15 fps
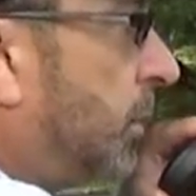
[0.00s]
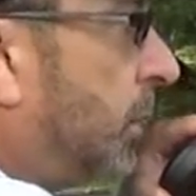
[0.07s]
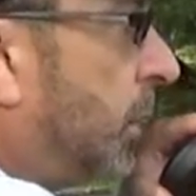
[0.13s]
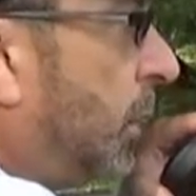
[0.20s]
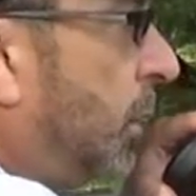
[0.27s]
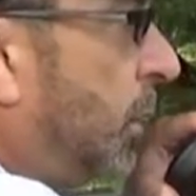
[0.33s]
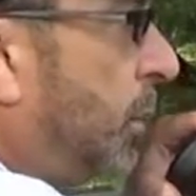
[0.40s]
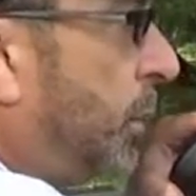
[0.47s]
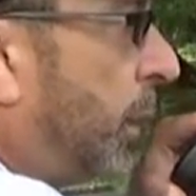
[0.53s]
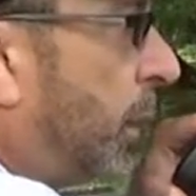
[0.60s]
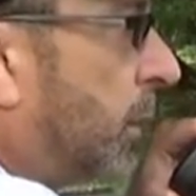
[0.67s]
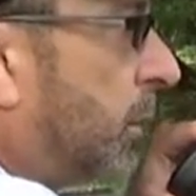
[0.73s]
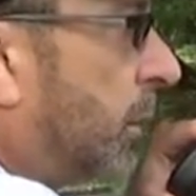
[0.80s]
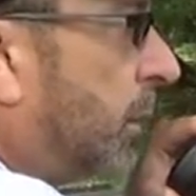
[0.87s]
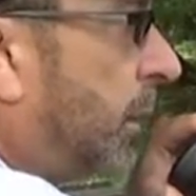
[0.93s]
CQ,
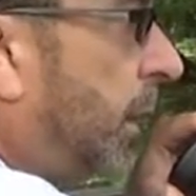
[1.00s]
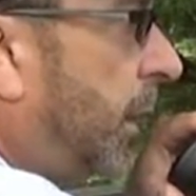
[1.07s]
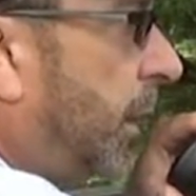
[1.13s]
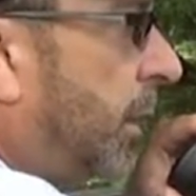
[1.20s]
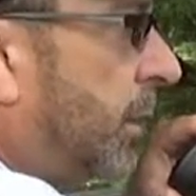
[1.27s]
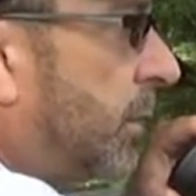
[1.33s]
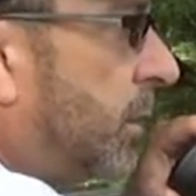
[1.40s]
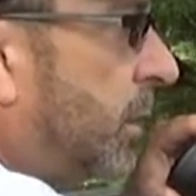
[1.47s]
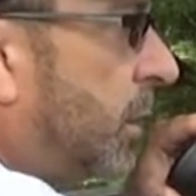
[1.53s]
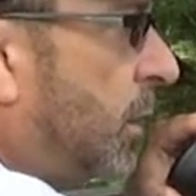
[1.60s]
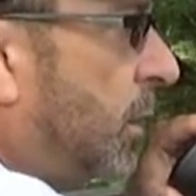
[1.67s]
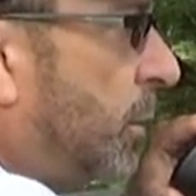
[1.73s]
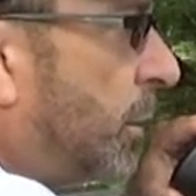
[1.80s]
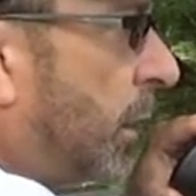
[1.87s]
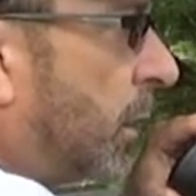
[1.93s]
parks on the air,
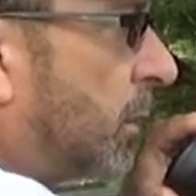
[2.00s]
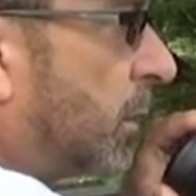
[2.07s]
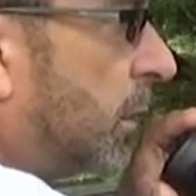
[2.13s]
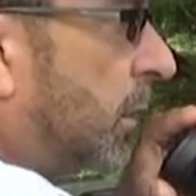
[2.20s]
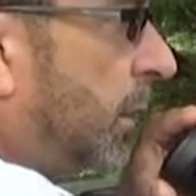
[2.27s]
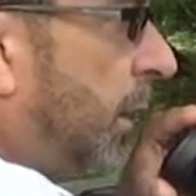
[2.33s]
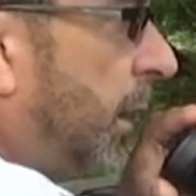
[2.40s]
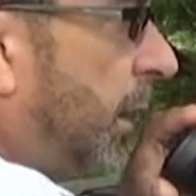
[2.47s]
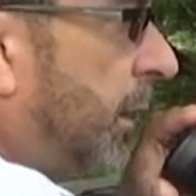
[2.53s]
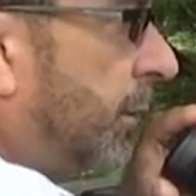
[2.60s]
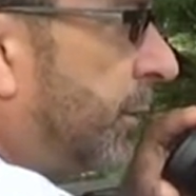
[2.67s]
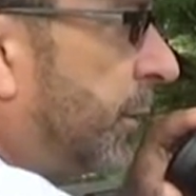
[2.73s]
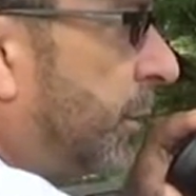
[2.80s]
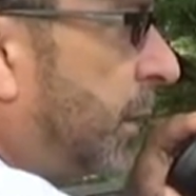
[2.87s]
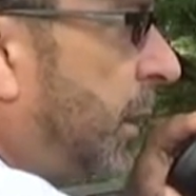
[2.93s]
CQ, parks on the air,
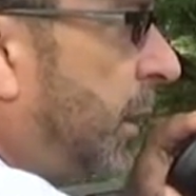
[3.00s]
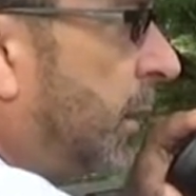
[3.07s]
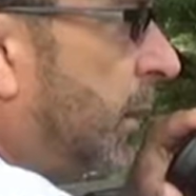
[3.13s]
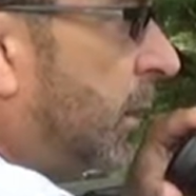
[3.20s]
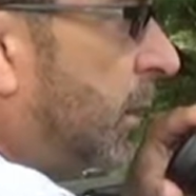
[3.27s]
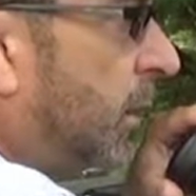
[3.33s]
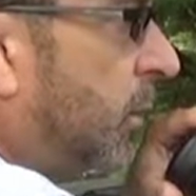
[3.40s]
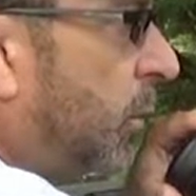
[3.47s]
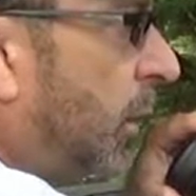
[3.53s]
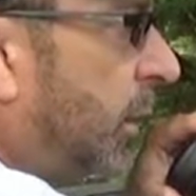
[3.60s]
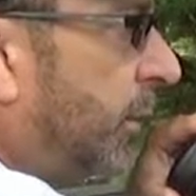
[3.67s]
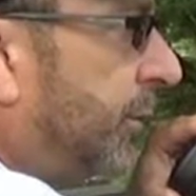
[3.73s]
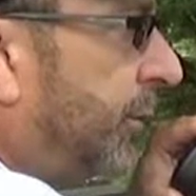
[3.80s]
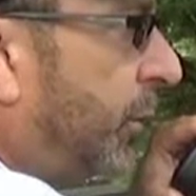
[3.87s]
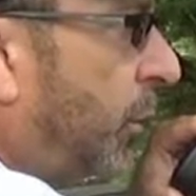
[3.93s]
from Kilo
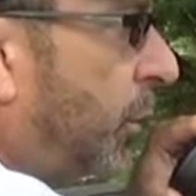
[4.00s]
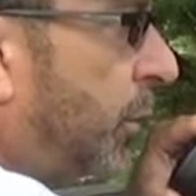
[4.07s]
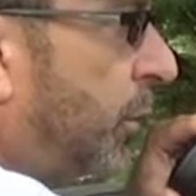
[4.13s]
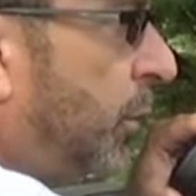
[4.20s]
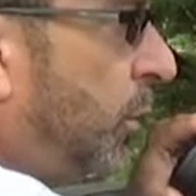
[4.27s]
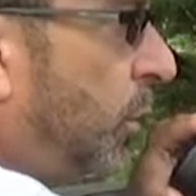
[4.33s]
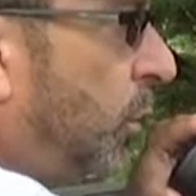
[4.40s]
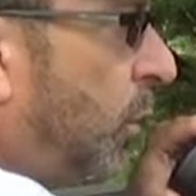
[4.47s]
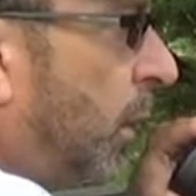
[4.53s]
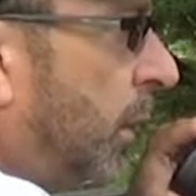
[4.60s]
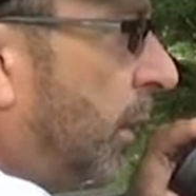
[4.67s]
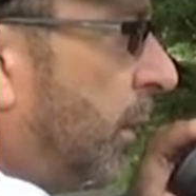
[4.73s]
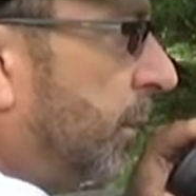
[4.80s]
1421,